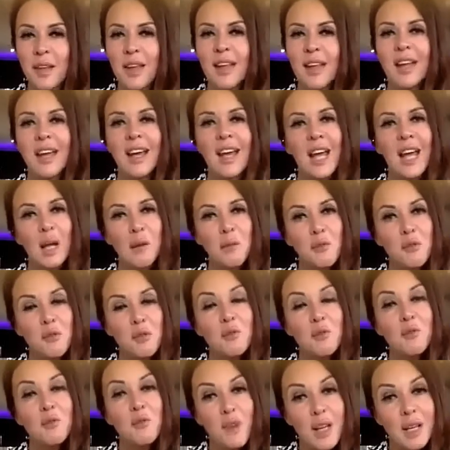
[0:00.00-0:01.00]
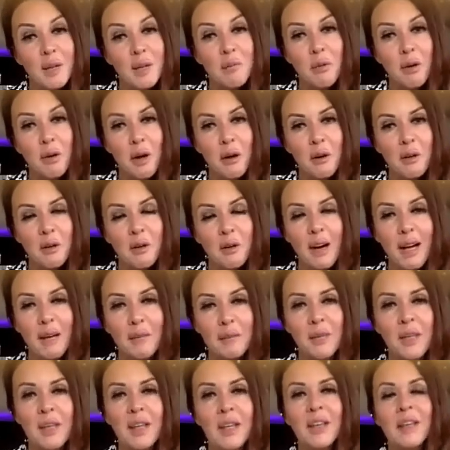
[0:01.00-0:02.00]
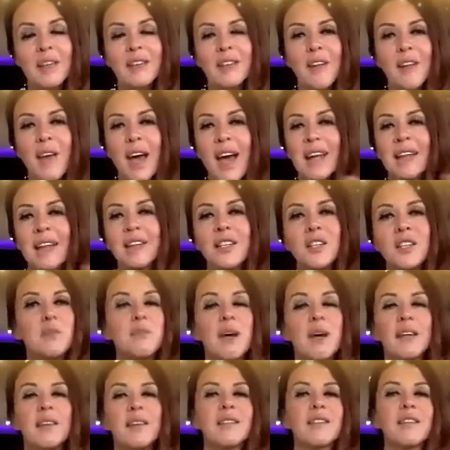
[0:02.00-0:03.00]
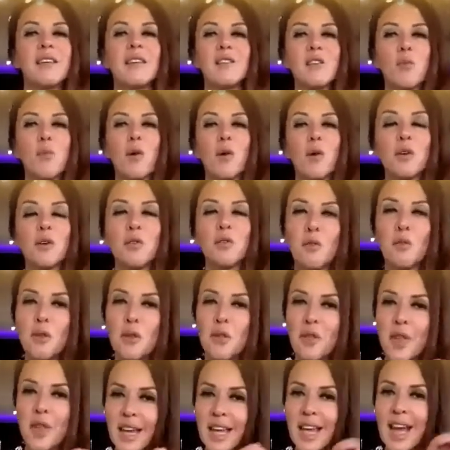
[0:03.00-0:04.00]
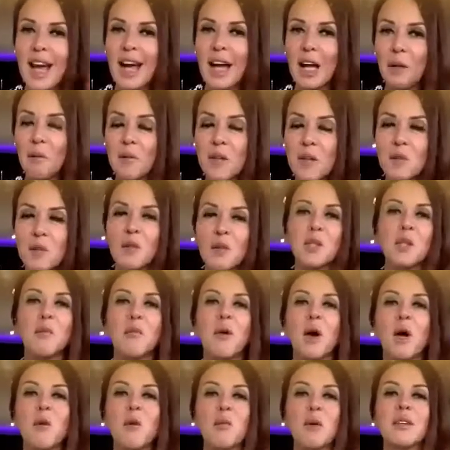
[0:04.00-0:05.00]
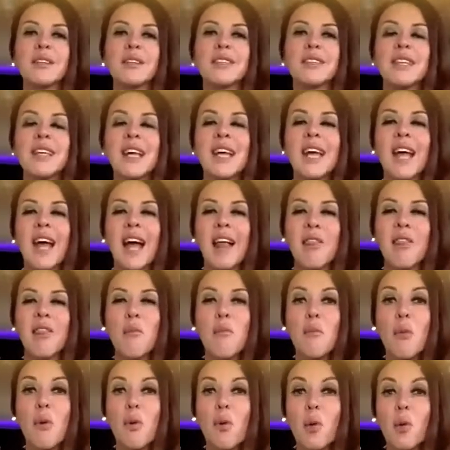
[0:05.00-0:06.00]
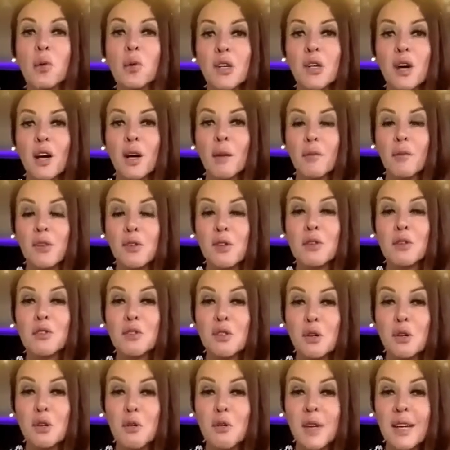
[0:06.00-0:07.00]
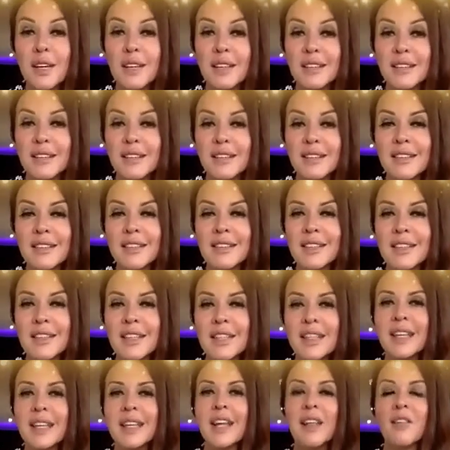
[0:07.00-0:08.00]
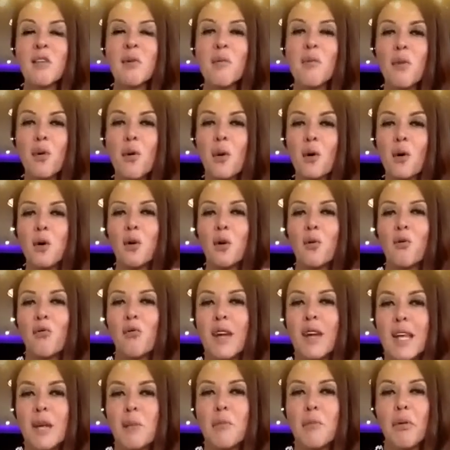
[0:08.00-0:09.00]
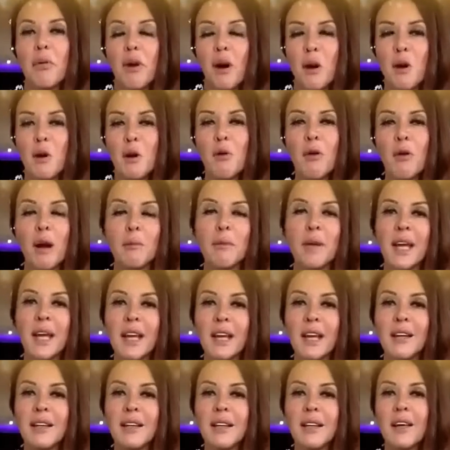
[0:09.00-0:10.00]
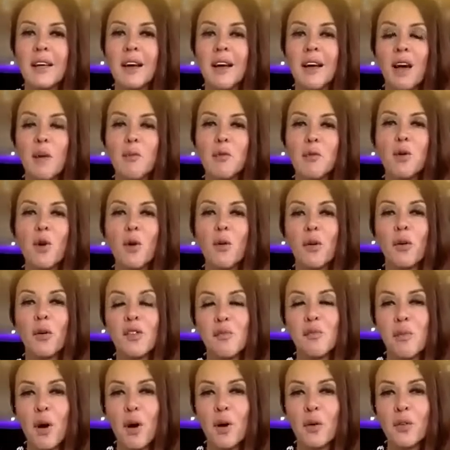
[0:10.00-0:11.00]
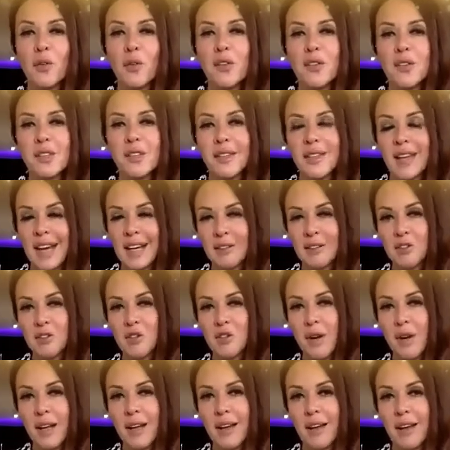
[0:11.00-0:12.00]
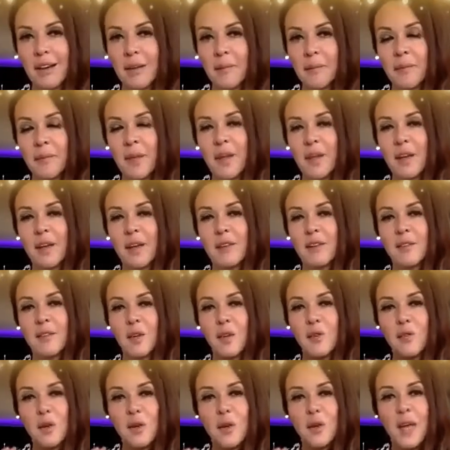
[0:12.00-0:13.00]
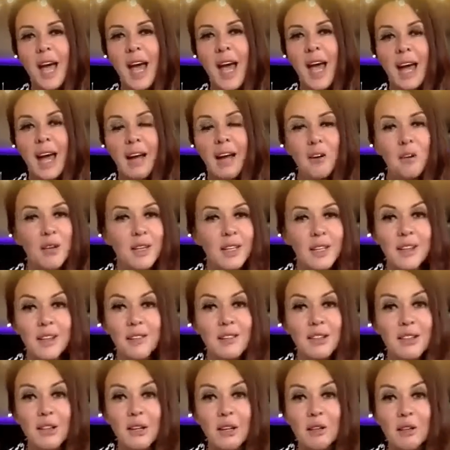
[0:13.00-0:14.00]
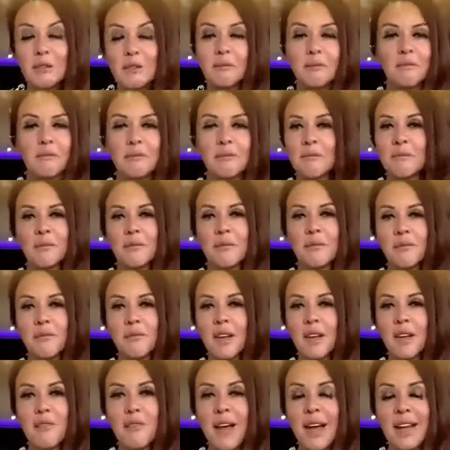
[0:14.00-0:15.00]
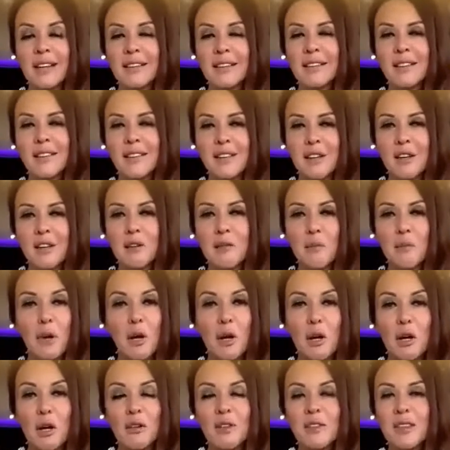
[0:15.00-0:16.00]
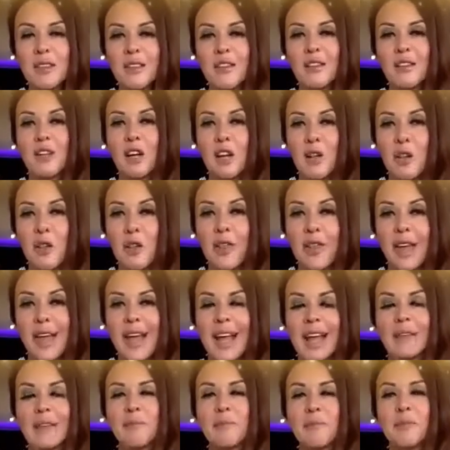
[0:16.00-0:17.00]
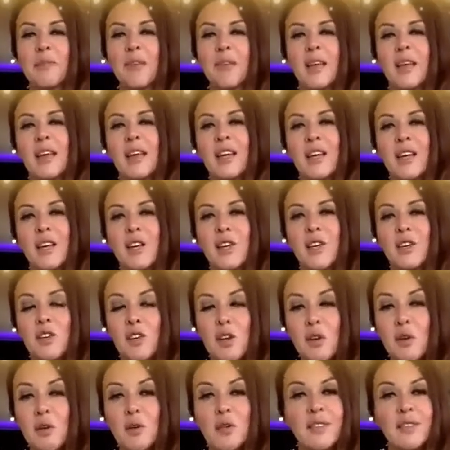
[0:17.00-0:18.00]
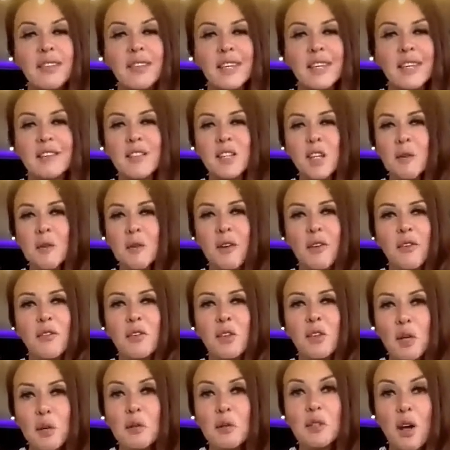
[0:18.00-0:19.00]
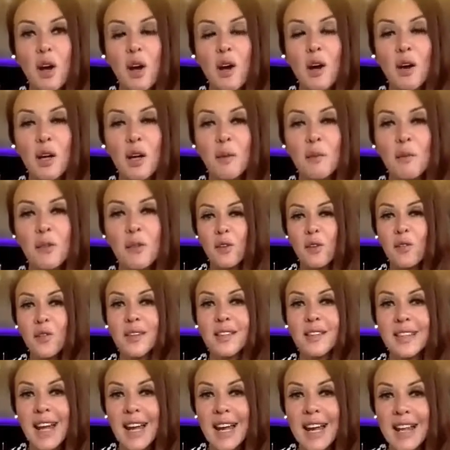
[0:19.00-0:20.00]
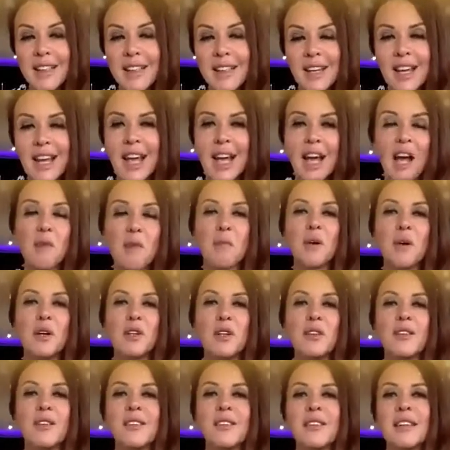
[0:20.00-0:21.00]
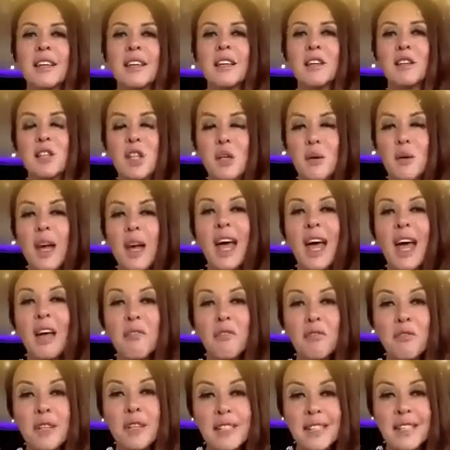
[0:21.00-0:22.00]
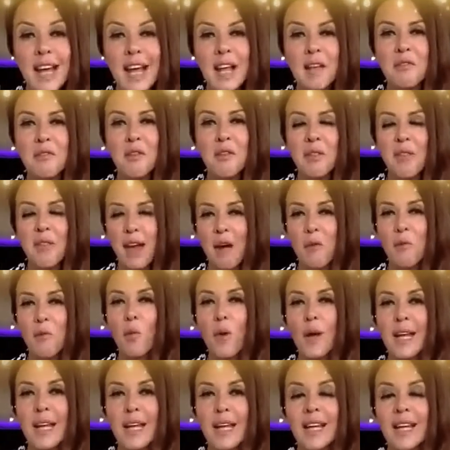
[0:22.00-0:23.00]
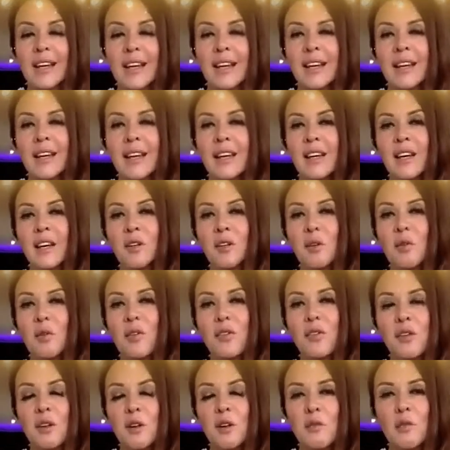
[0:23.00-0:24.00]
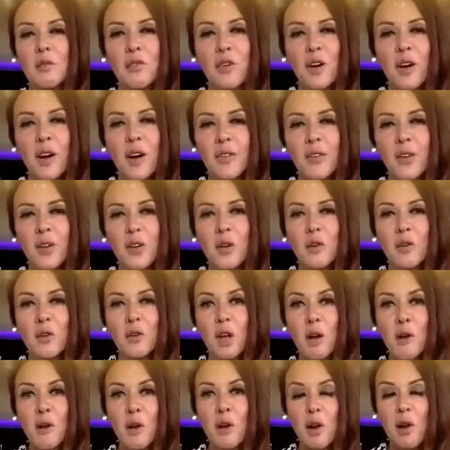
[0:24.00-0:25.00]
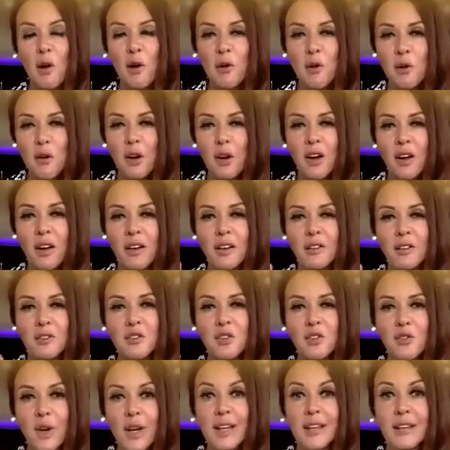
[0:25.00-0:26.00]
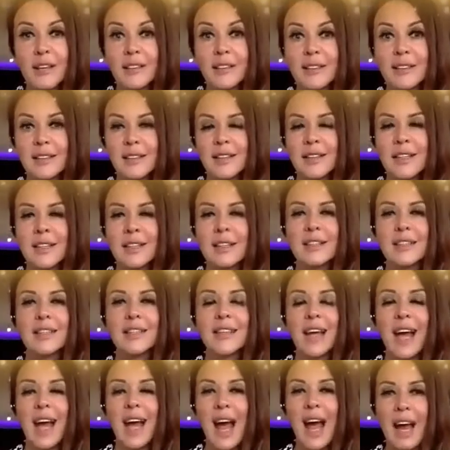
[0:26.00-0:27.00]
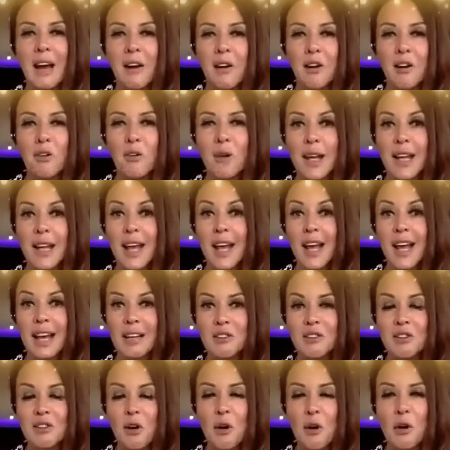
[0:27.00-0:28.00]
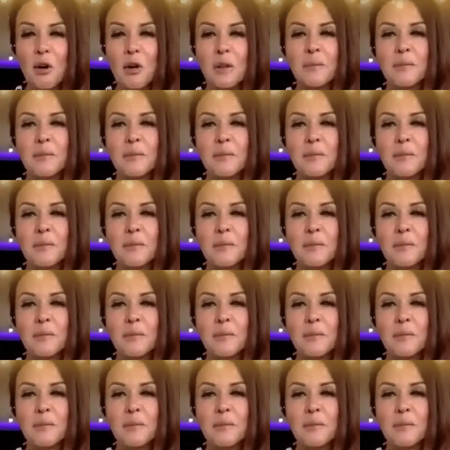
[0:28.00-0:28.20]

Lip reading: it helps you reprogram. So energy medicine is a wonderful thing. It helps you in the moment. And the more times you do this, the more you're reprogramming your response to that trigger. So if you get angry at a certain event, a certain person, a certain thing, use this, do it a few times day that it happens, do it every day for that week, and you'll soon find that you're no longer triggered into that angry hedgehog,